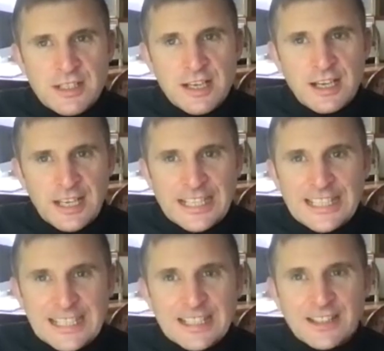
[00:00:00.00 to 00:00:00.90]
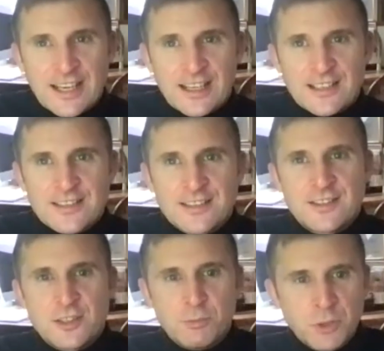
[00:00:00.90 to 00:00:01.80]
linking that
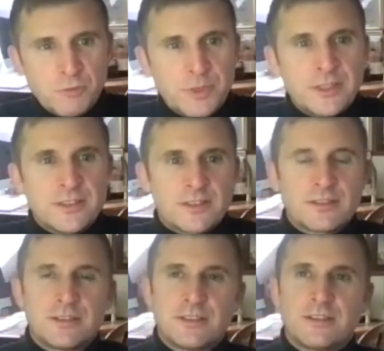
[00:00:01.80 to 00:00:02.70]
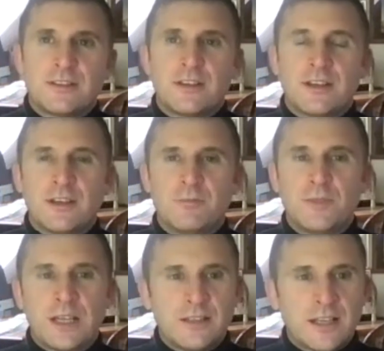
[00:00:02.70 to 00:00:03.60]
to movement,
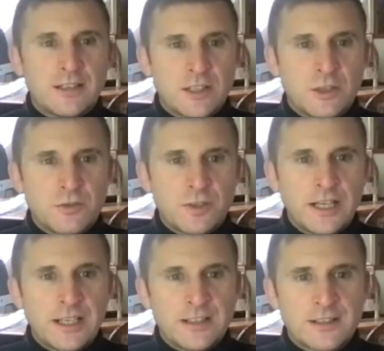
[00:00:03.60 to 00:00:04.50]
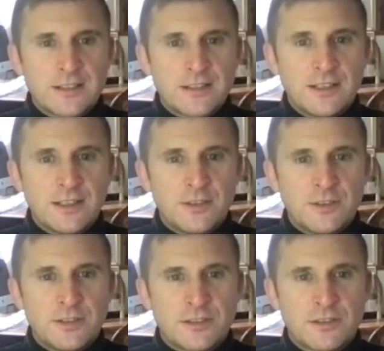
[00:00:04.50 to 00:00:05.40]
and to those feelings.
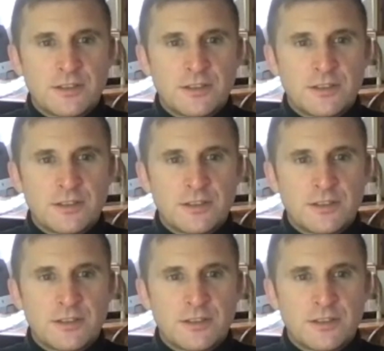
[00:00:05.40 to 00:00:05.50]
It's